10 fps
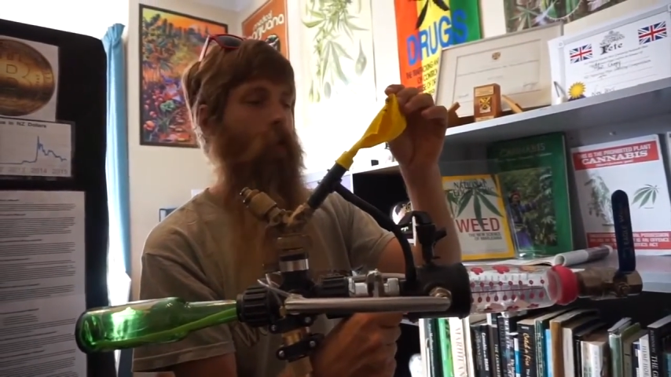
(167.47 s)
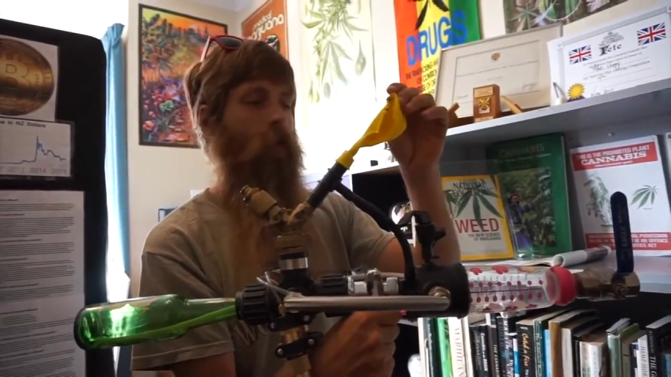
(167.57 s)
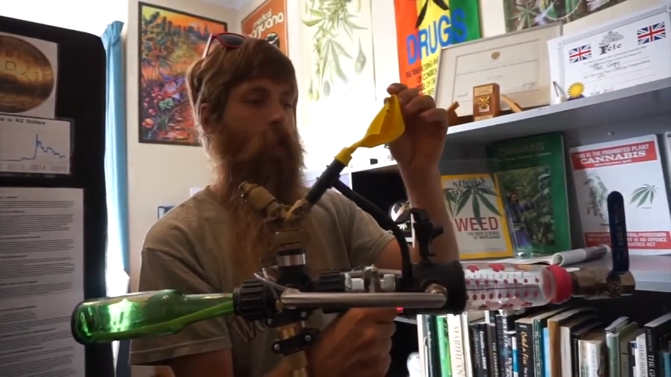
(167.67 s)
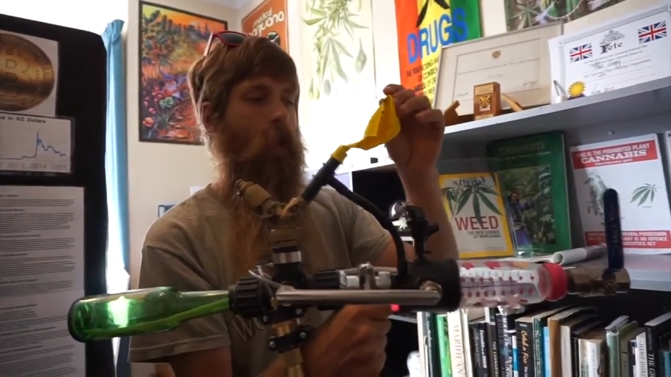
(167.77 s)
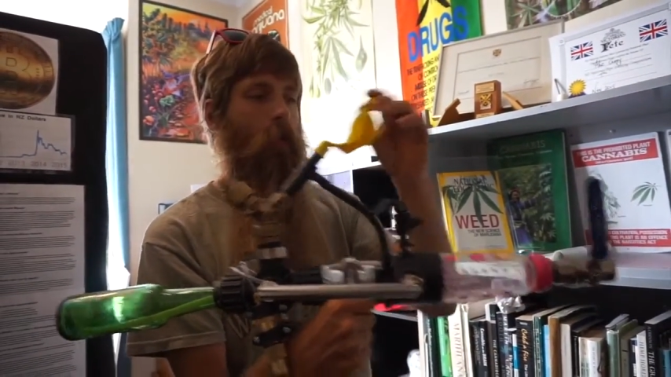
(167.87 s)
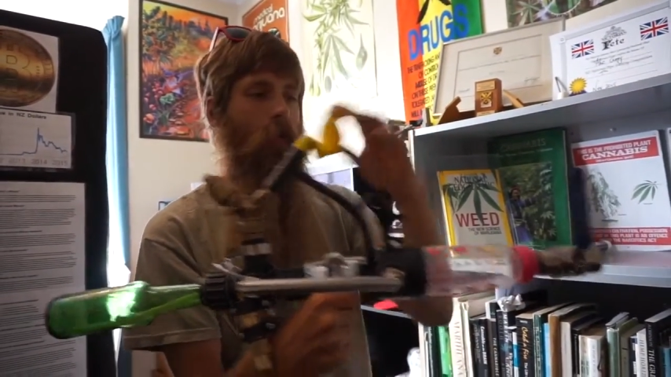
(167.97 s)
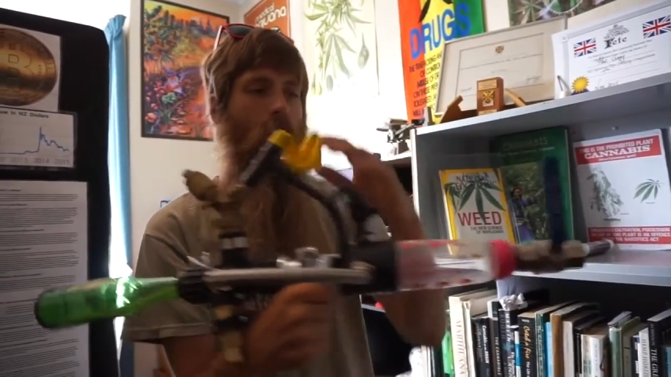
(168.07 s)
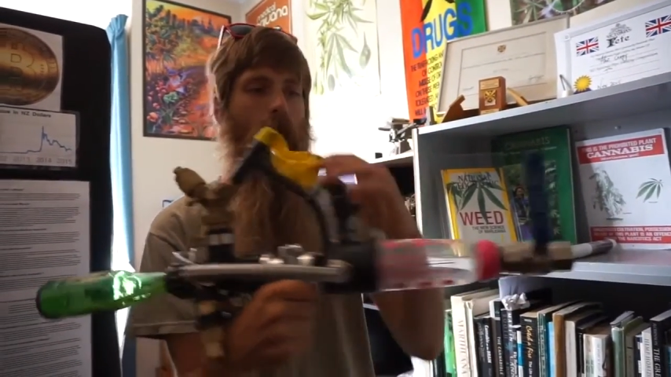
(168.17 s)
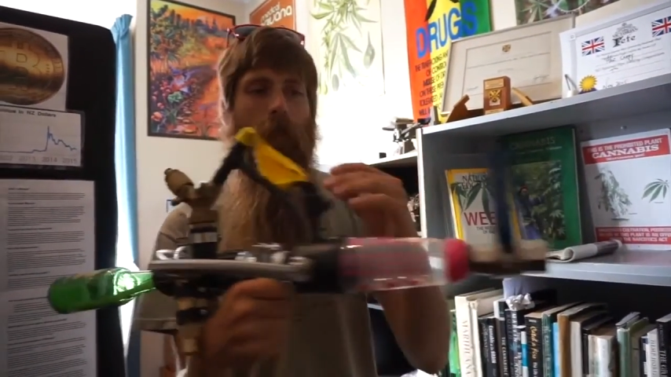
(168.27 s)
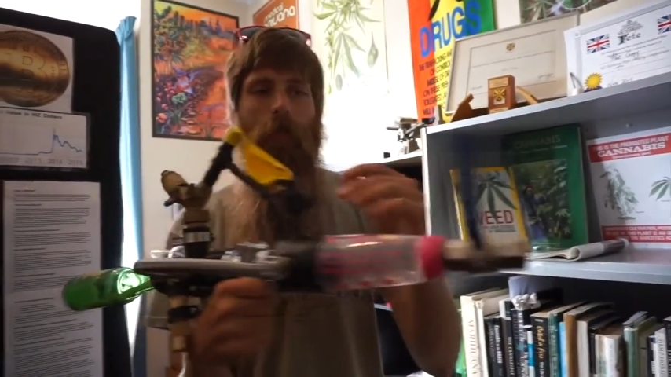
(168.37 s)

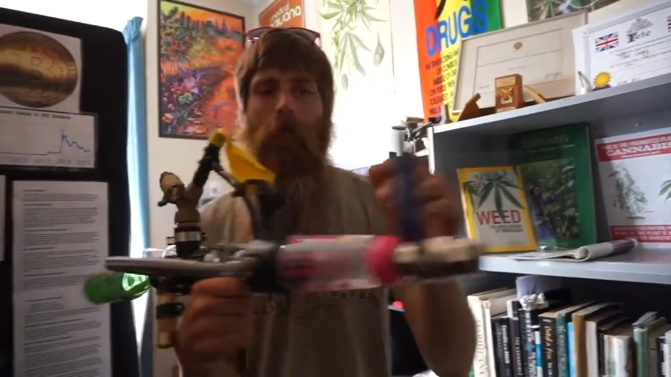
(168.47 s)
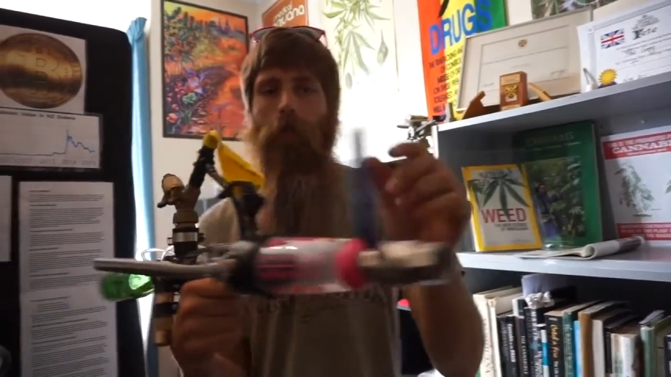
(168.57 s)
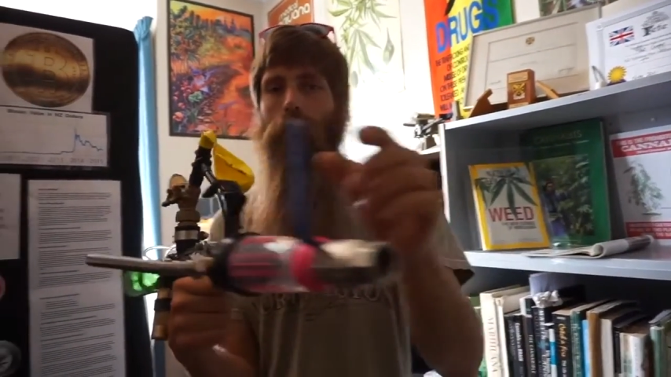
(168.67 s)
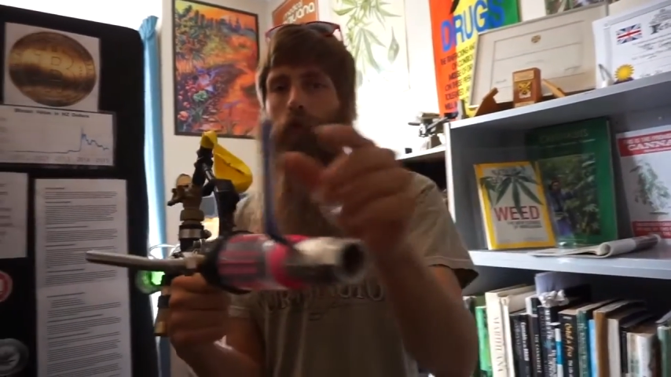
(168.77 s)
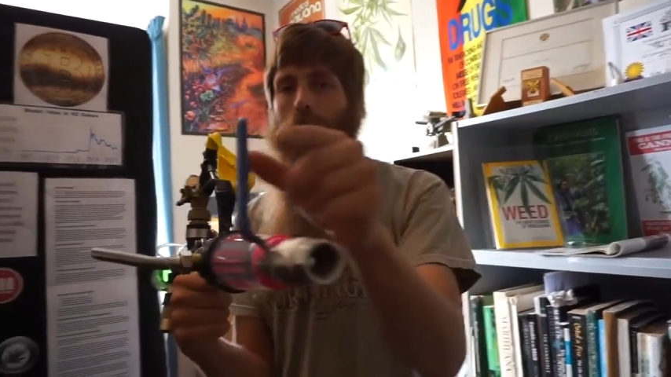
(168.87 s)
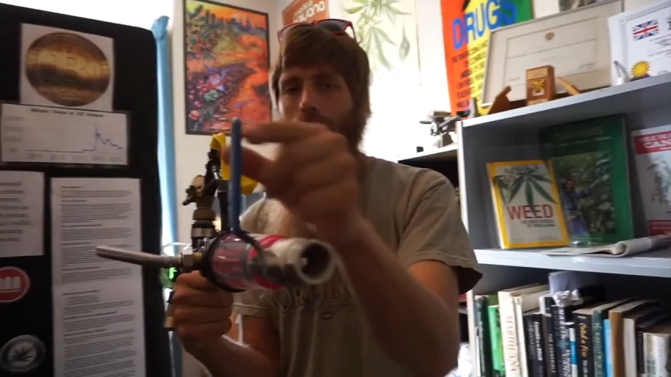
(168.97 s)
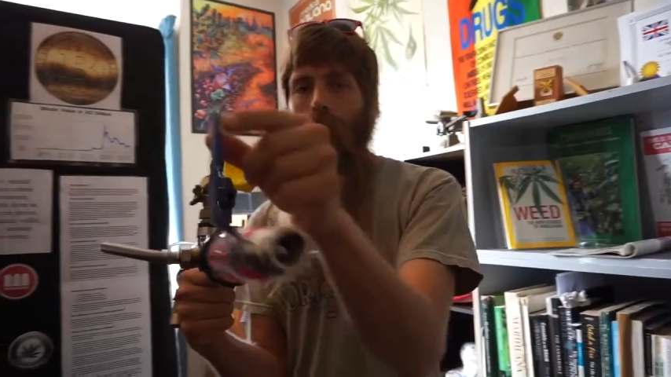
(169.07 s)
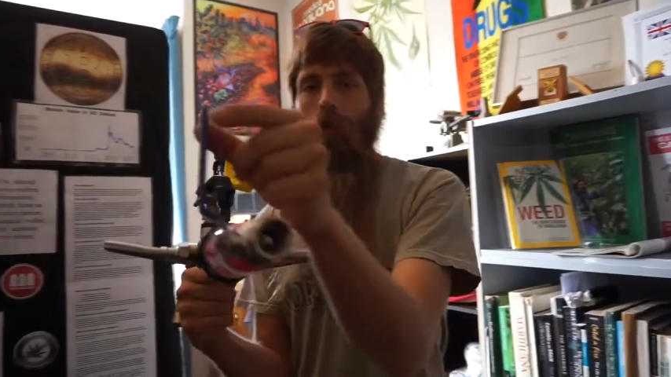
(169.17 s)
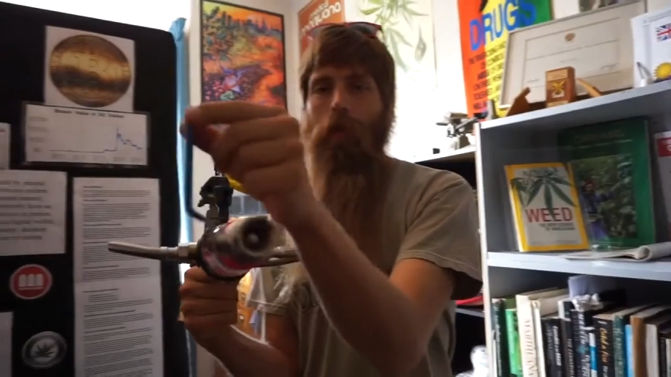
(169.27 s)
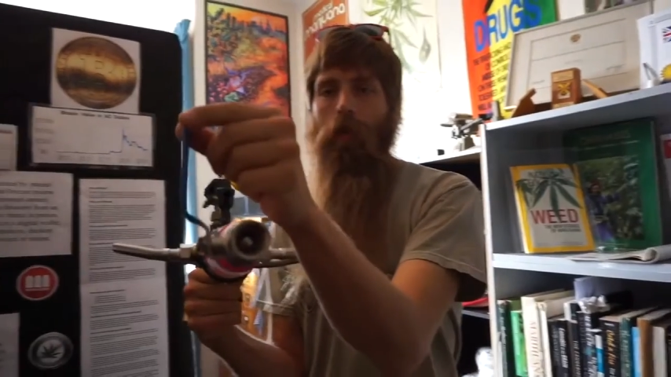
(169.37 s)
simultaneously through
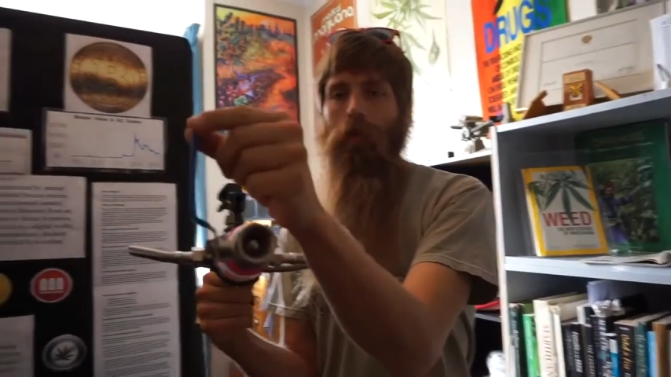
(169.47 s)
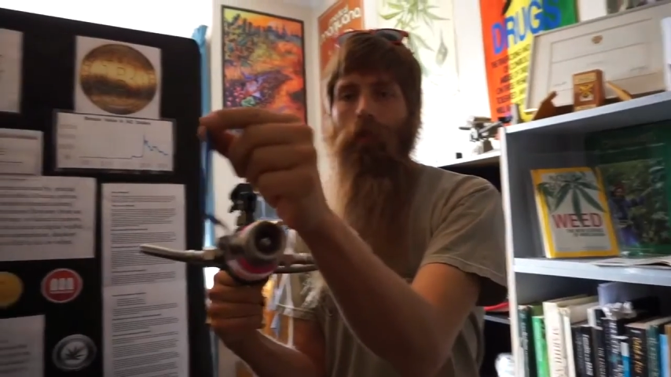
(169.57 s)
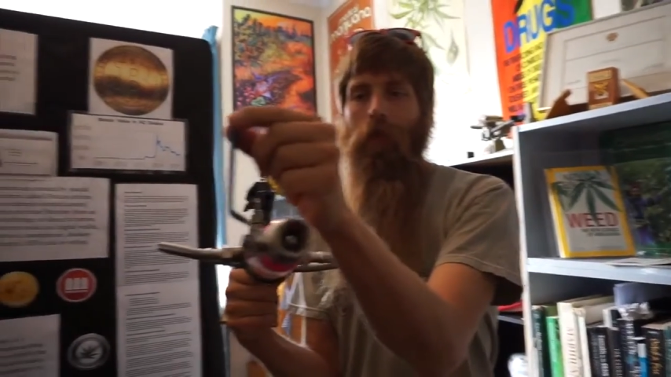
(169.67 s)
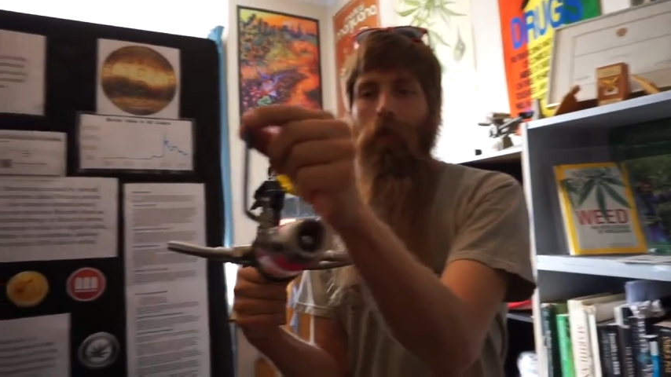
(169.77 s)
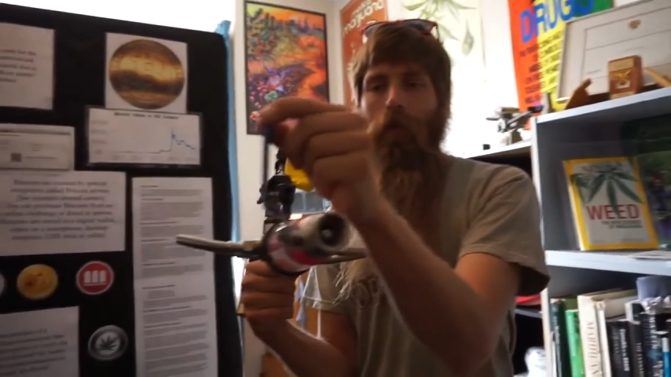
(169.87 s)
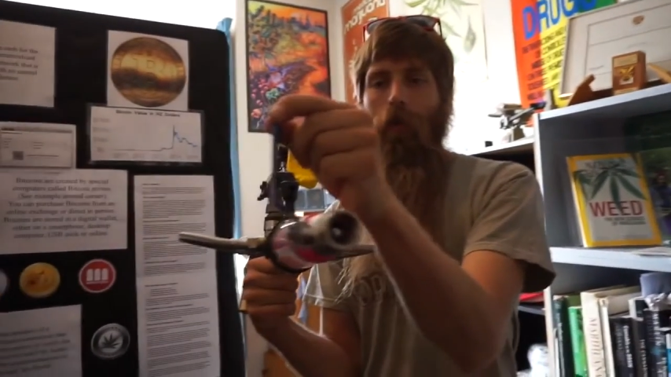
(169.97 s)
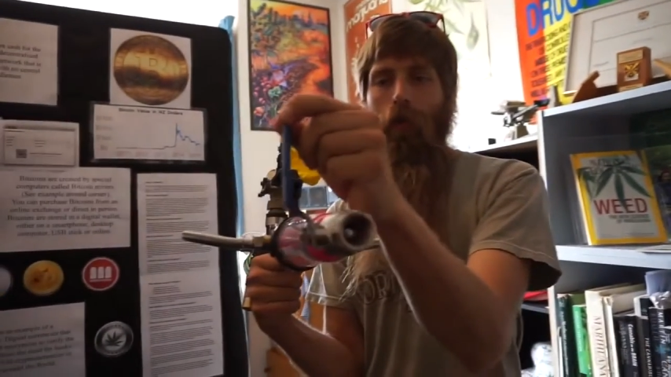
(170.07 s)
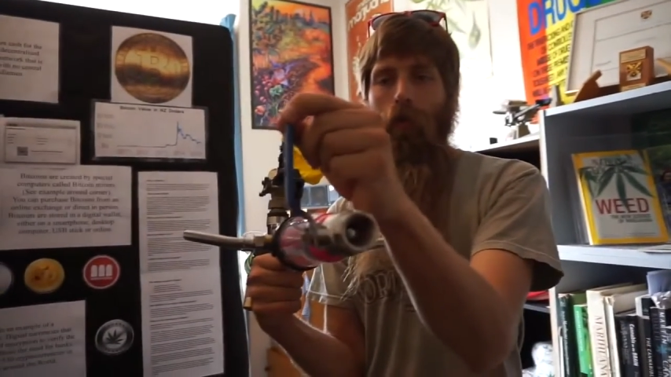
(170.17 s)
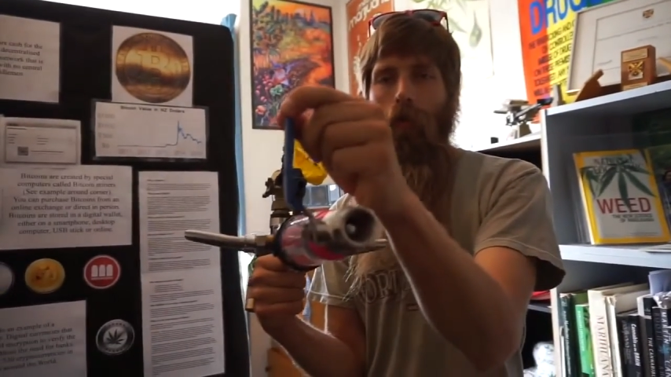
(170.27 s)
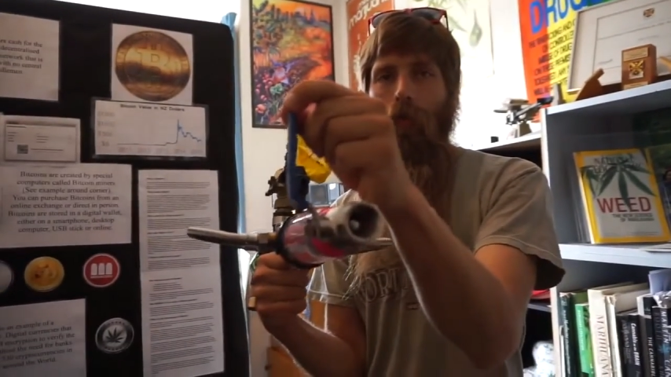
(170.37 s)
this fire
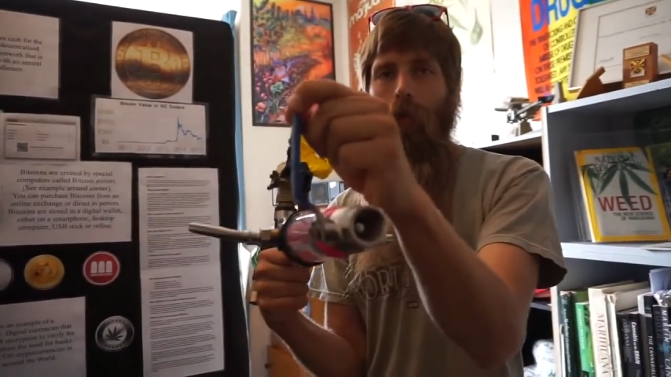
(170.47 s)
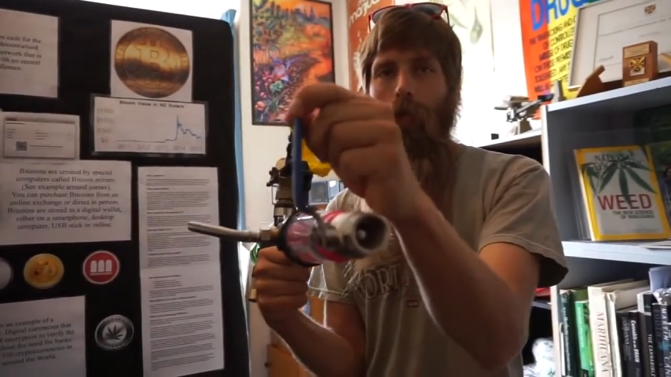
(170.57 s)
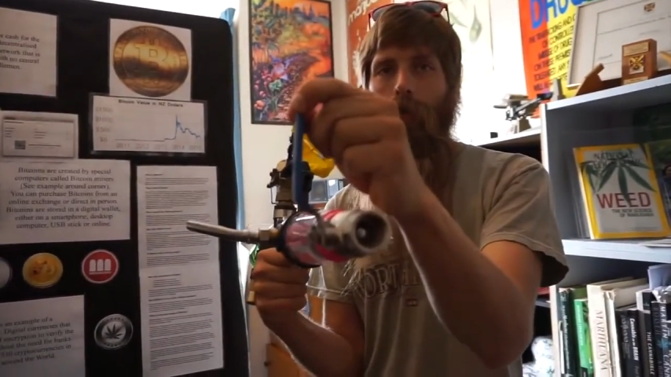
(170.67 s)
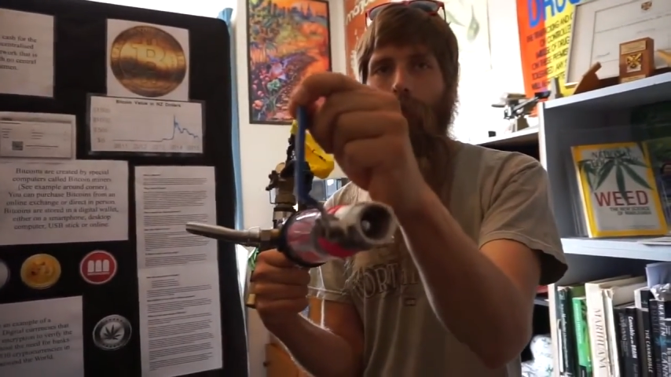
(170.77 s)
hose type